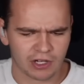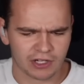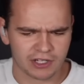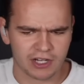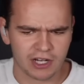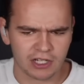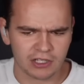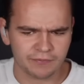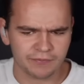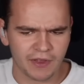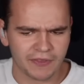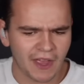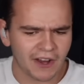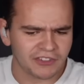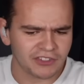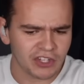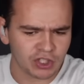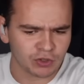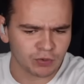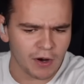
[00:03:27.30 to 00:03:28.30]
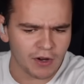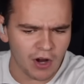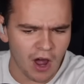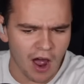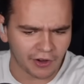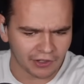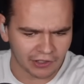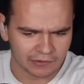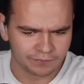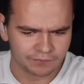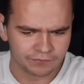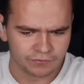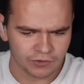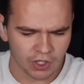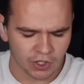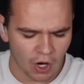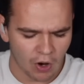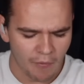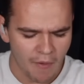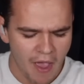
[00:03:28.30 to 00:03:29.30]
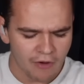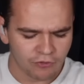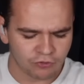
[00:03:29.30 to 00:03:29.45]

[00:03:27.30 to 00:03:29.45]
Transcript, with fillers: work here, and that's the Twin Otter. You know,